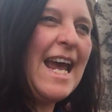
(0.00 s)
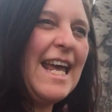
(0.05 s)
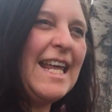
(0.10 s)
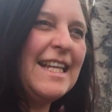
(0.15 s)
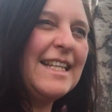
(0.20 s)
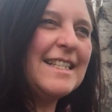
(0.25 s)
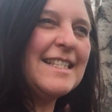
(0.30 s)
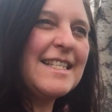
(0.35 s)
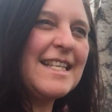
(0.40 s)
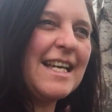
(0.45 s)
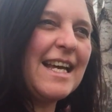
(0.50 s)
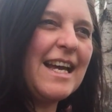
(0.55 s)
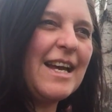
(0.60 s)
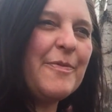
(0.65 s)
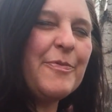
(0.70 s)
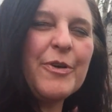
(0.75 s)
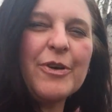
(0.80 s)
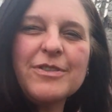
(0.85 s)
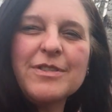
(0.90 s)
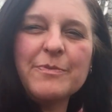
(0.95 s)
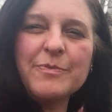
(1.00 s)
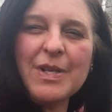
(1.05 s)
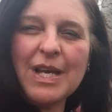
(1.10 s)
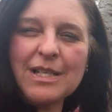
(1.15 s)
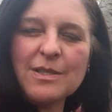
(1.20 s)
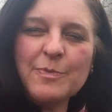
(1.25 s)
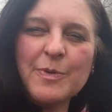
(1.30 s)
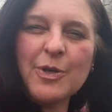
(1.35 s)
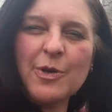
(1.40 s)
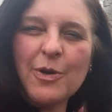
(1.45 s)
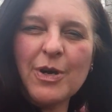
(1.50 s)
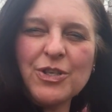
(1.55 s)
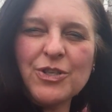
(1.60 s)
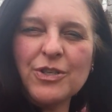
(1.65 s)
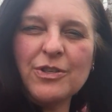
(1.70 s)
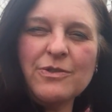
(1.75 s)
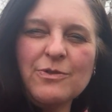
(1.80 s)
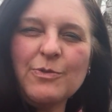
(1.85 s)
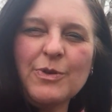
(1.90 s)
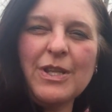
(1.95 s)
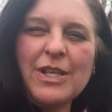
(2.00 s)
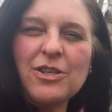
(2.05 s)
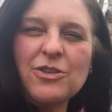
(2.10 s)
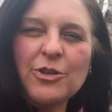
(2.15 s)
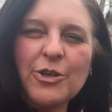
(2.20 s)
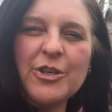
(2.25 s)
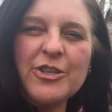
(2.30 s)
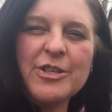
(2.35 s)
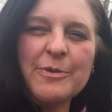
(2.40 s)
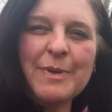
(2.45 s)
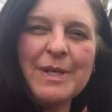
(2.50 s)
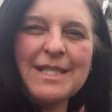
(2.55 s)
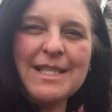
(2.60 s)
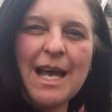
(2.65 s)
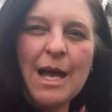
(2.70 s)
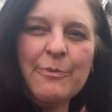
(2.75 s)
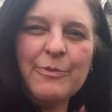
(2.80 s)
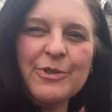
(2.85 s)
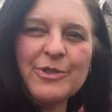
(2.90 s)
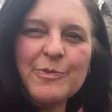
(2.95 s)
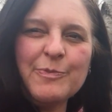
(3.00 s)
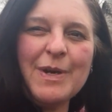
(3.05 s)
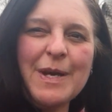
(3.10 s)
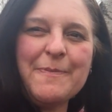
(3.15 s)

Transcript: and um, there are some textbook questions where they show you some examples.